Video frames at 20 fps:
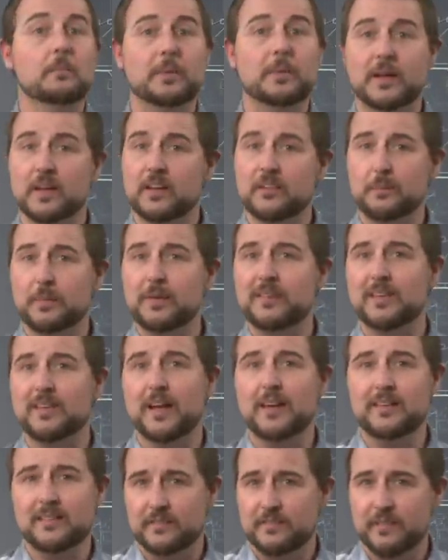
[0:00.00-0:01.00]
because
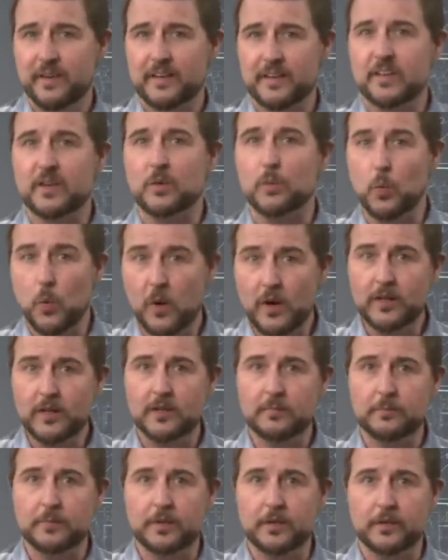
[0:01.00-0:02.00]
besides infecting one
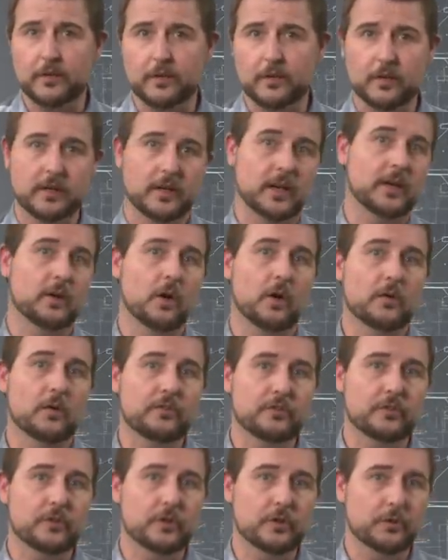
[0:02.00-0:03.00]
computer, it
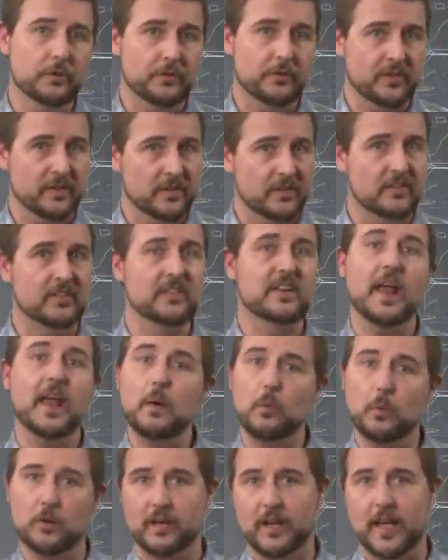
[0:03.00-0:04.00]
also uses
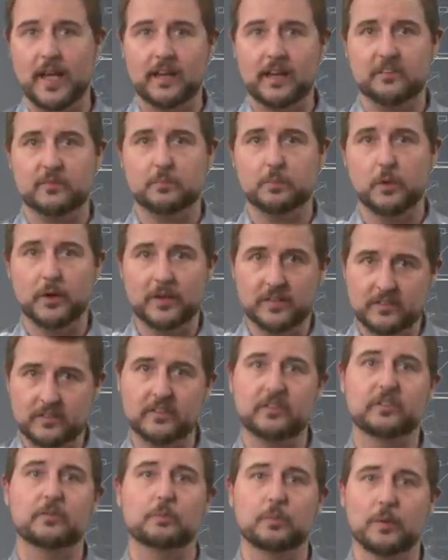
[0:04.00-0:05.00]
network exploits
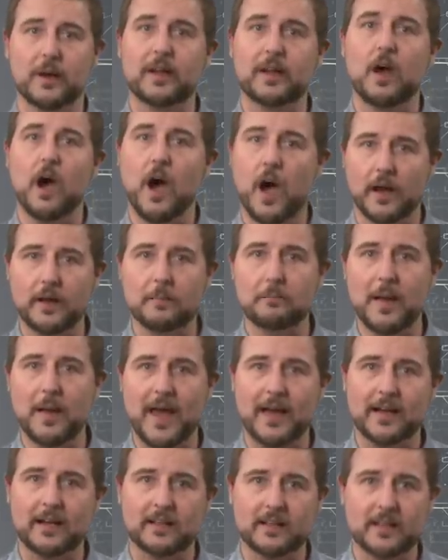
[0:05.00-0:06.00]
to spread
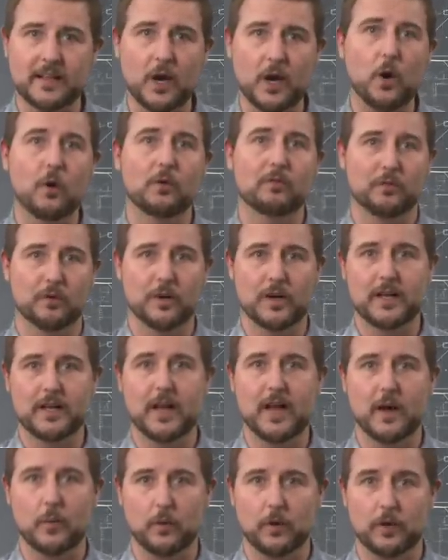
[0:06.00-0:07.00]
automatically over a
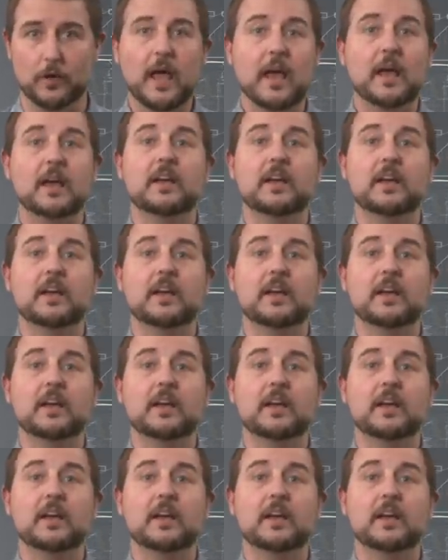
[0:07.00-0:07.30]
network,